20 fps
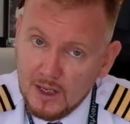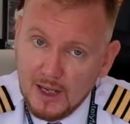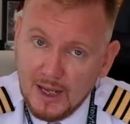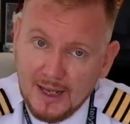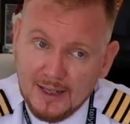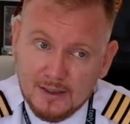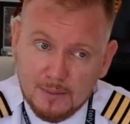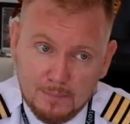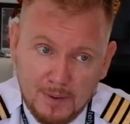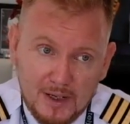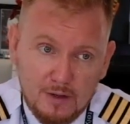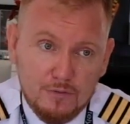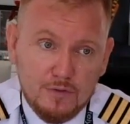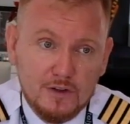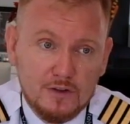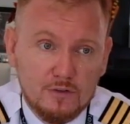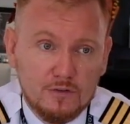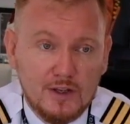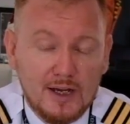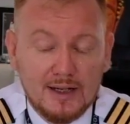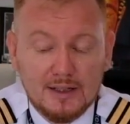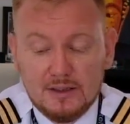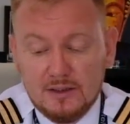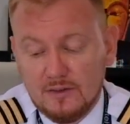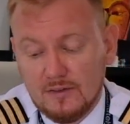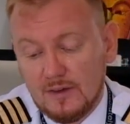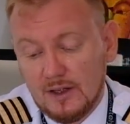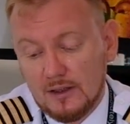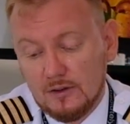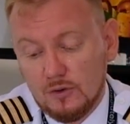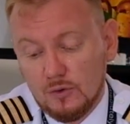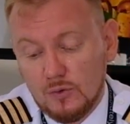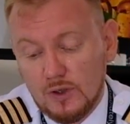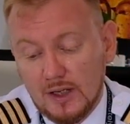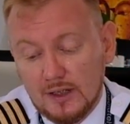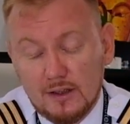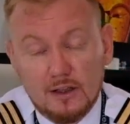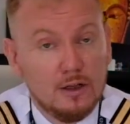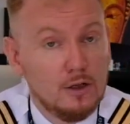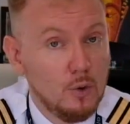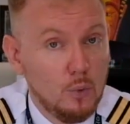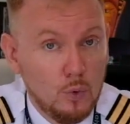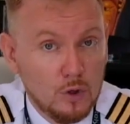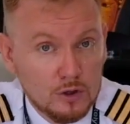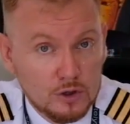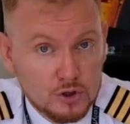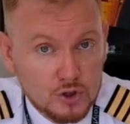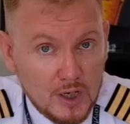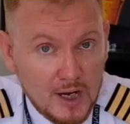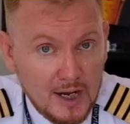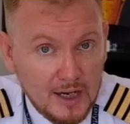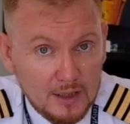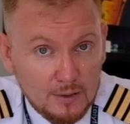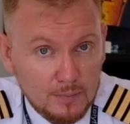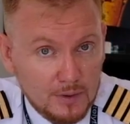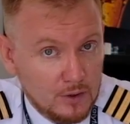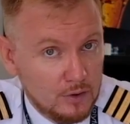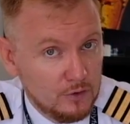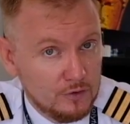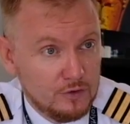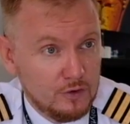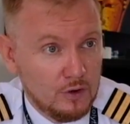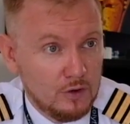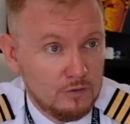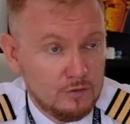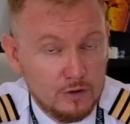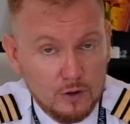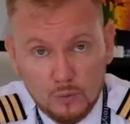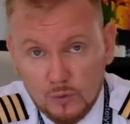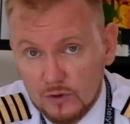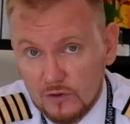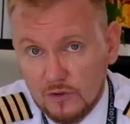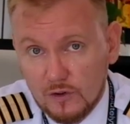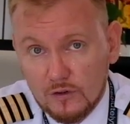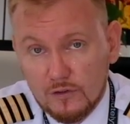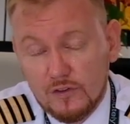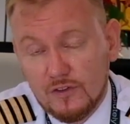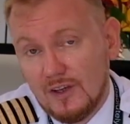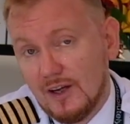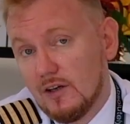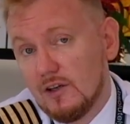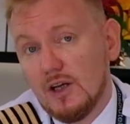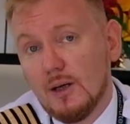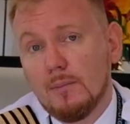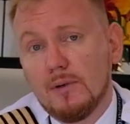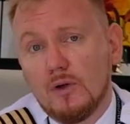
and the benefit of that is that you get lower drag because of lower surface area,